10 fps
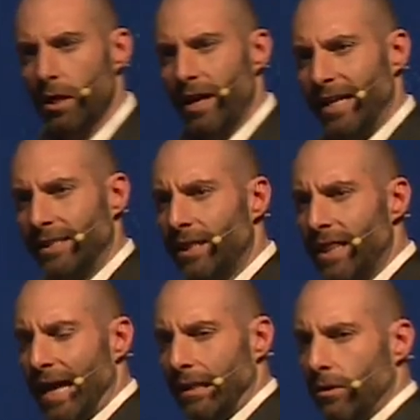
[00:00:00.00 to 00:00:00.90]
Isn't
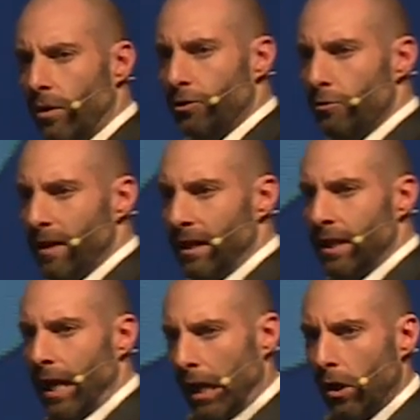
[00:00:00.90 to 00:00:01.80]
that going to mean
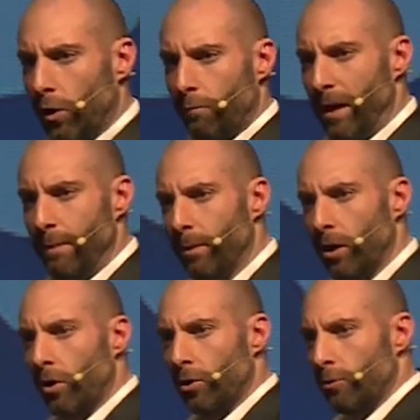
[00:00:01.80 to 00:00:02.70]
that a lot of people are
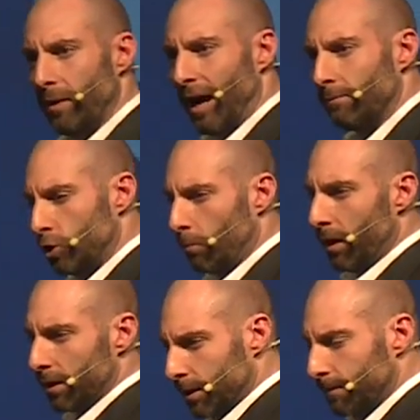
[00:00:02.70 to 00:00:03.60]
going to become
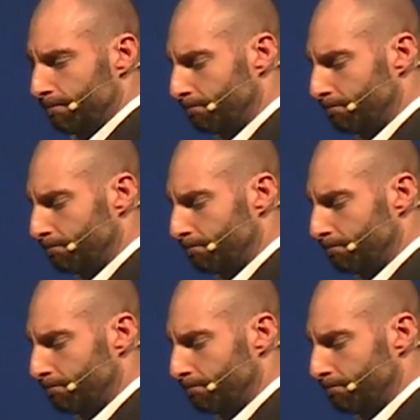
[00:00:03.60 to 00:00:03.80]
jobless?